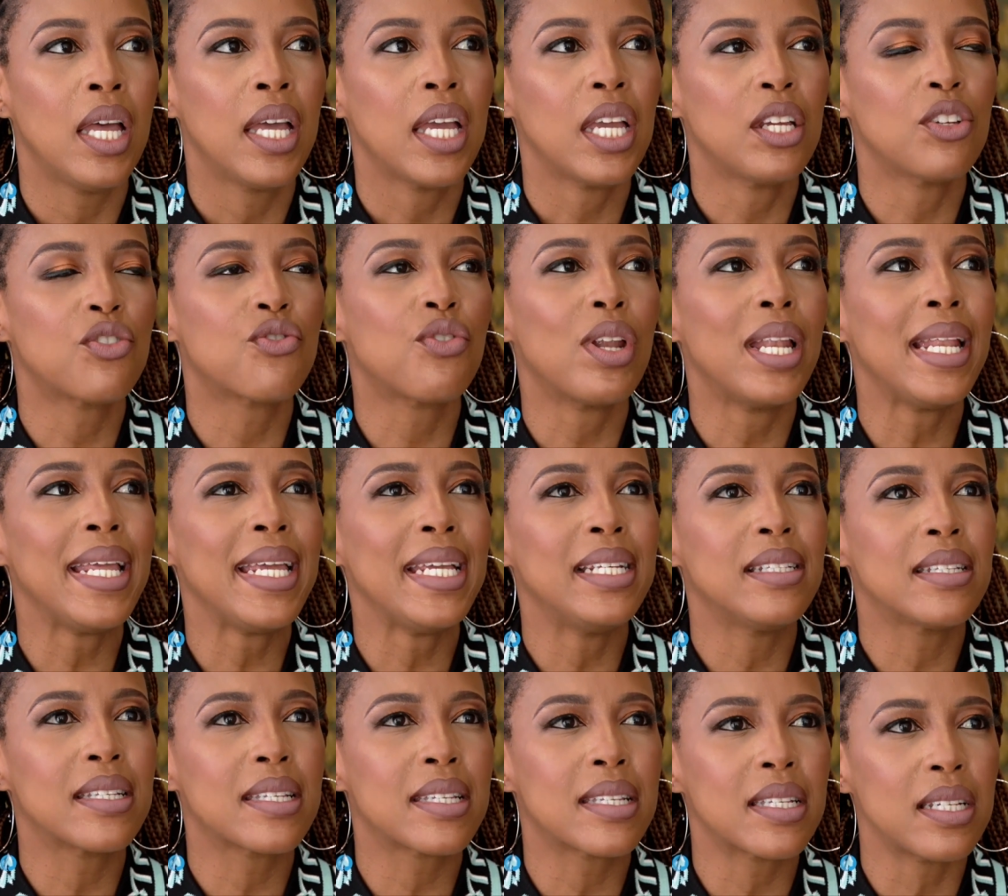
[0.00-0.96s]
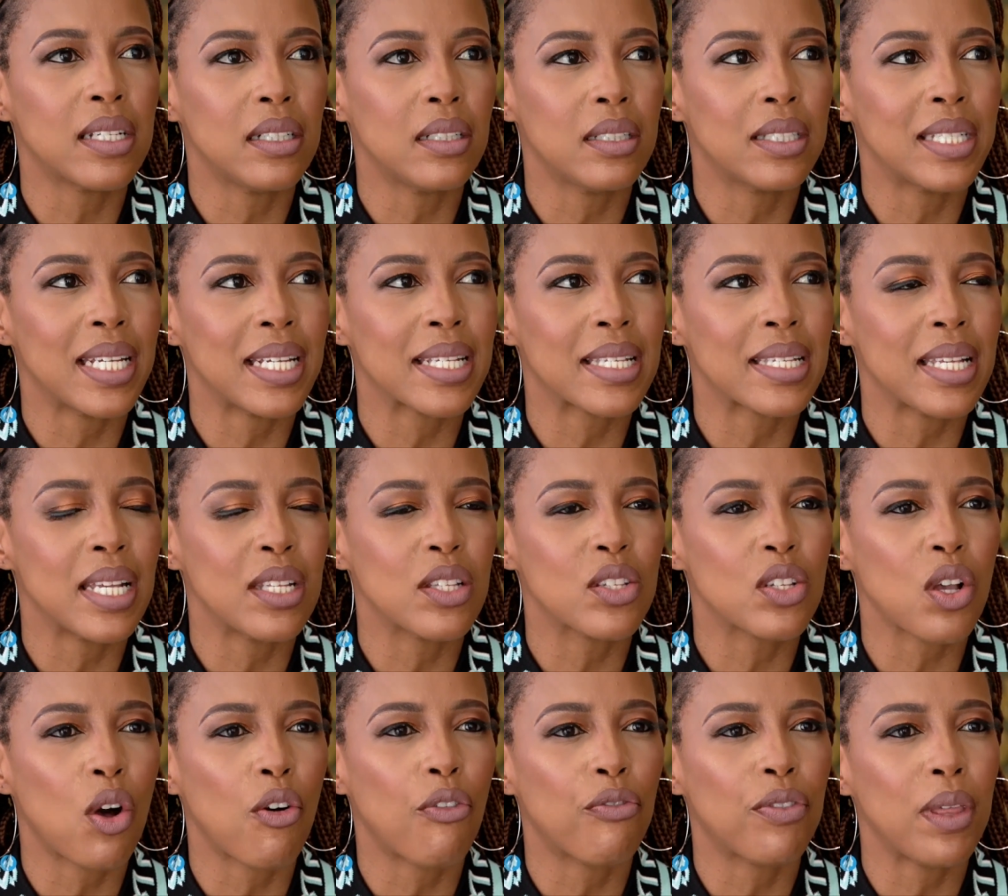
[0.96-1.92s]
It really instilled a
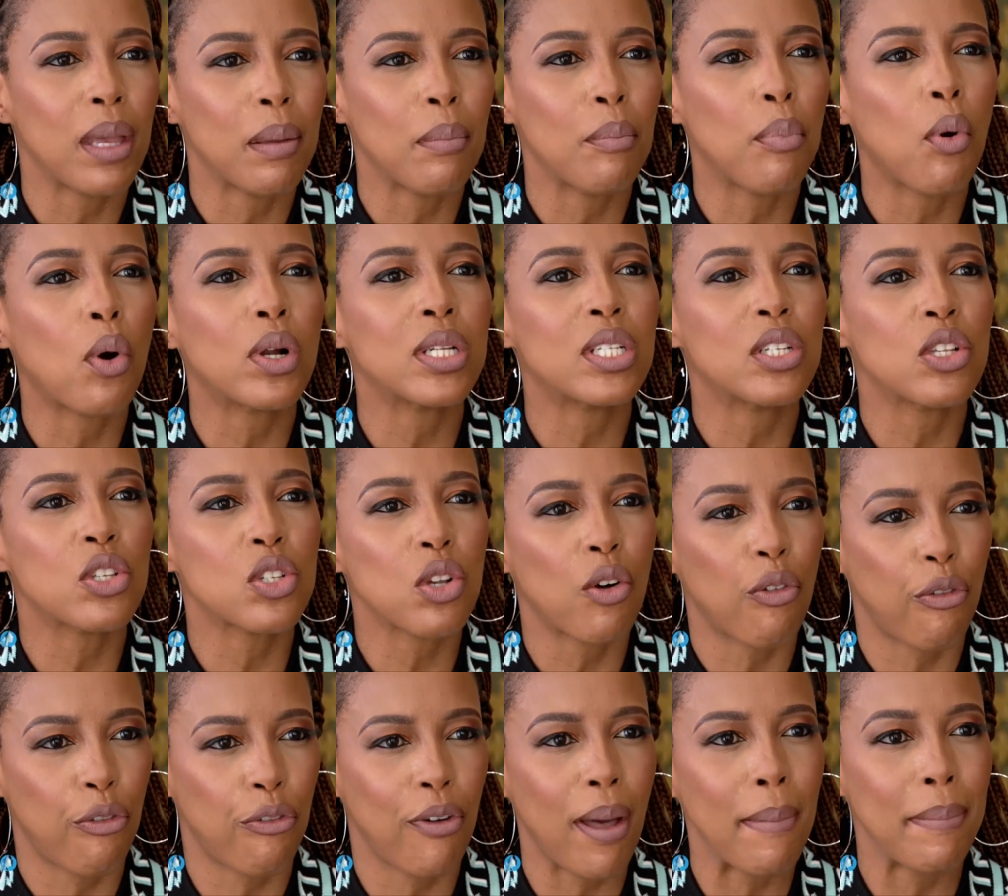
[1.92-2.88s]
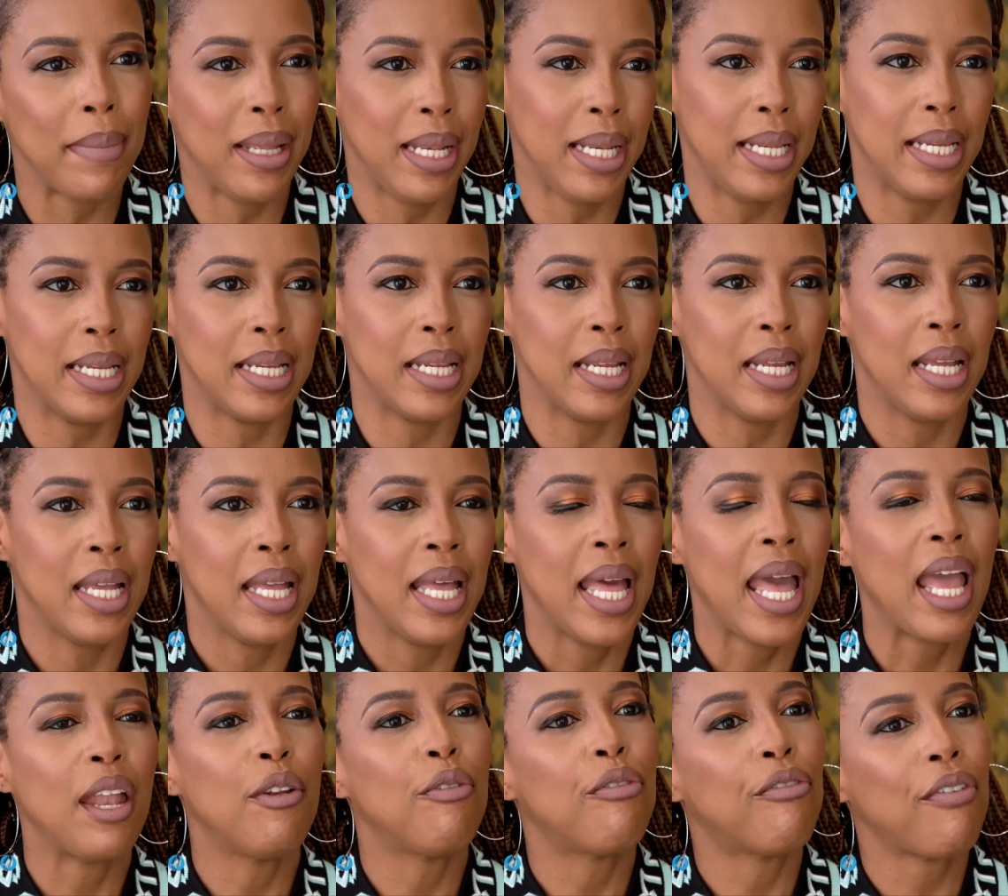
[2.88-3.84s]
sense of the importance of family and